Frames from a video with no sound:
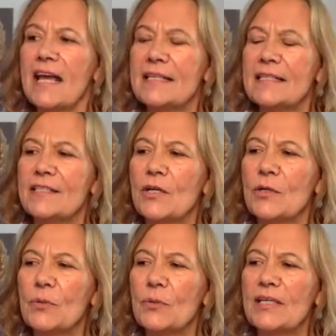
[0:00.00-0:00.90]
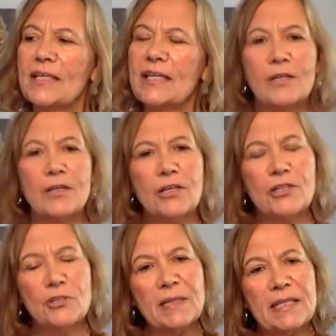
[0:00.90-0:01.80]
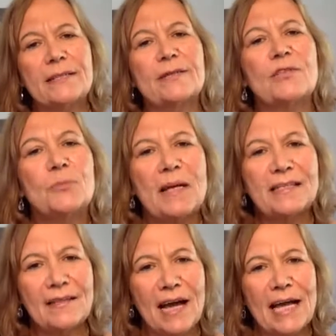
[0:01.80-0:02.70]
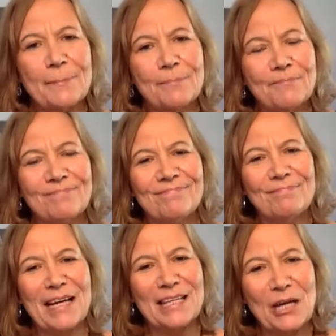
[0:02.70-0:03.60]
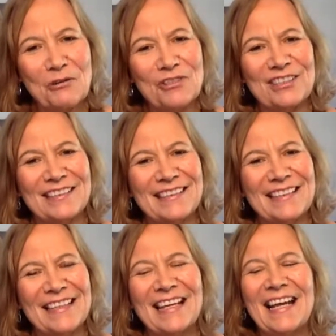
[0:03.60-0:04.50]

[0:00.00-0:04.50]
And so he encouraged me to spend time by the ocean.